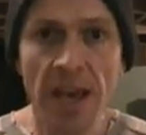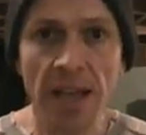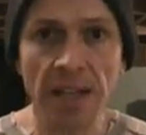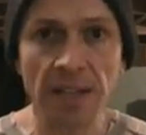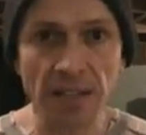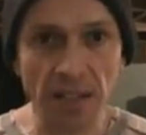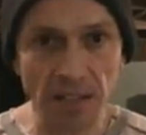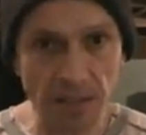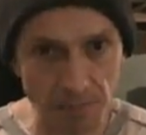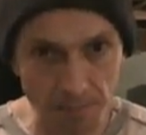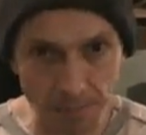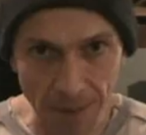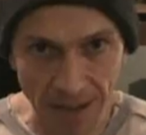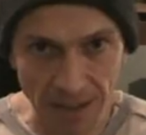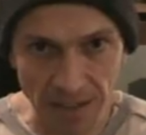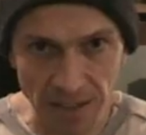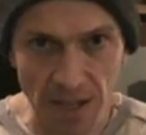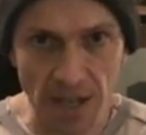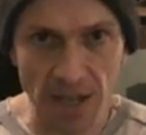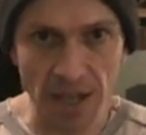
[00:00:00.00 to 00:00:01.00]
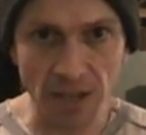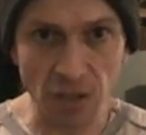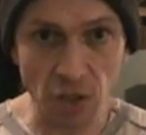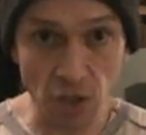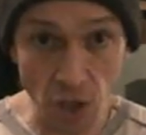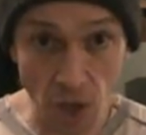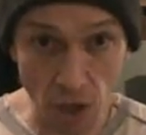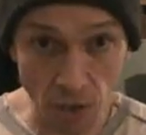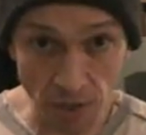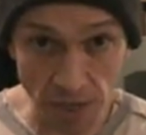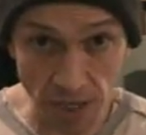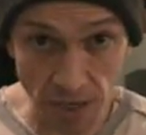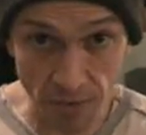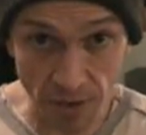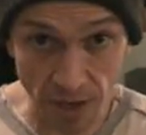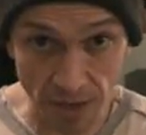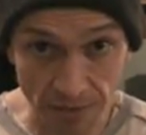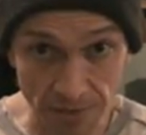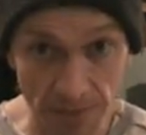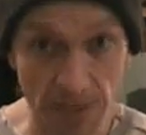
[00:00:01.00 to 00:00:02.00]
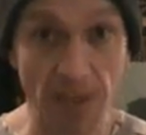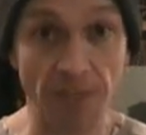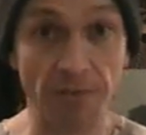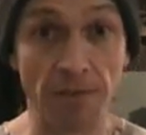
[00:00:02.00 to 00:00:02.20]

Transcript: It doesn't matter. It's totally irrelevant.